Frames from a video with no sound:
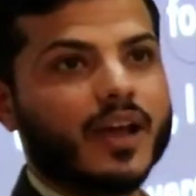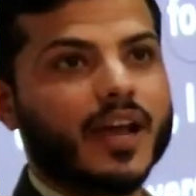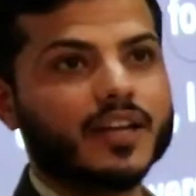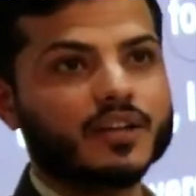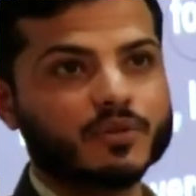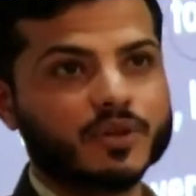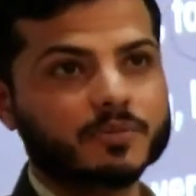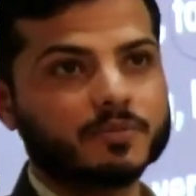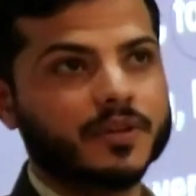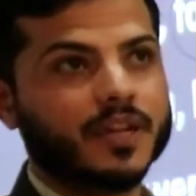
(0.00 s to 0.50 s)

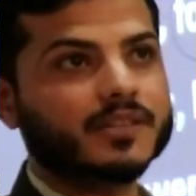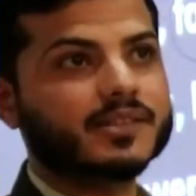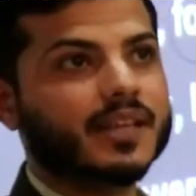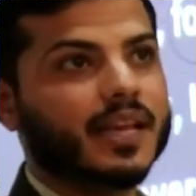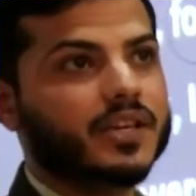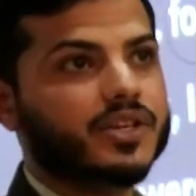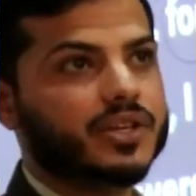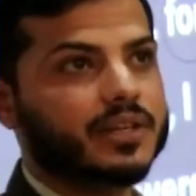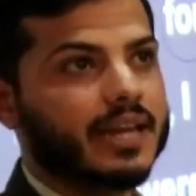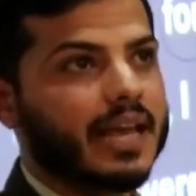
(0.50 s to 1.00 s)
guide towards
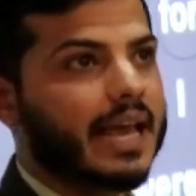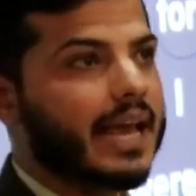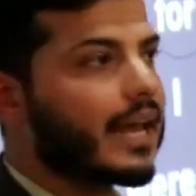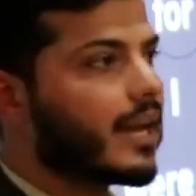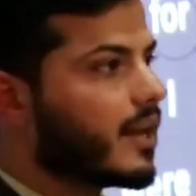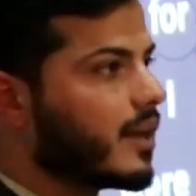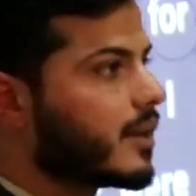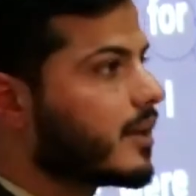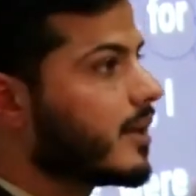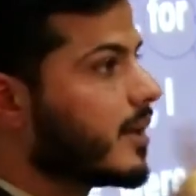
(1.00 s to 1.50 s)
pronunciation,
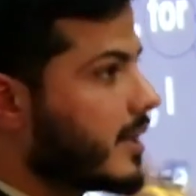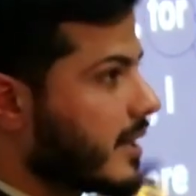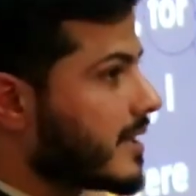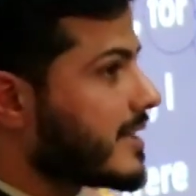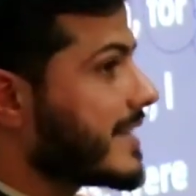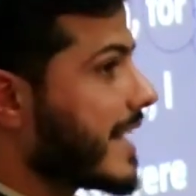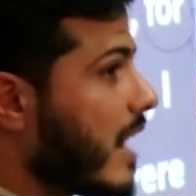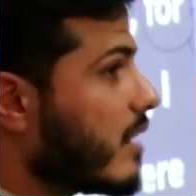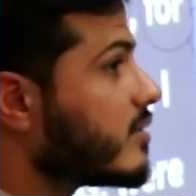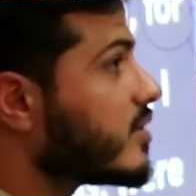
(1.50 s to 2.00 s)
and
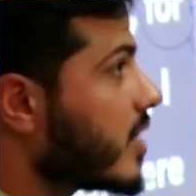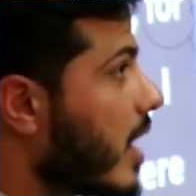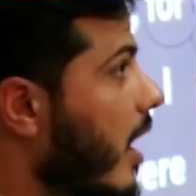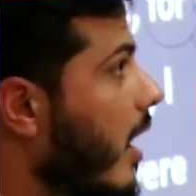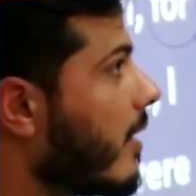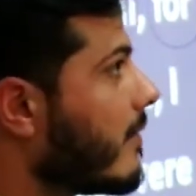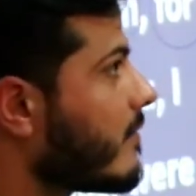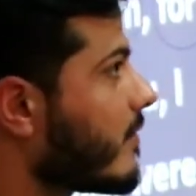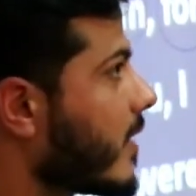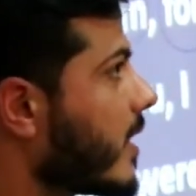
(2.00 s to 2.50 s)
sounds
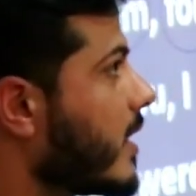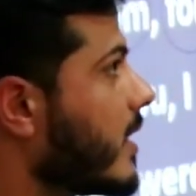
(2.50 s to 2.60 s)
are,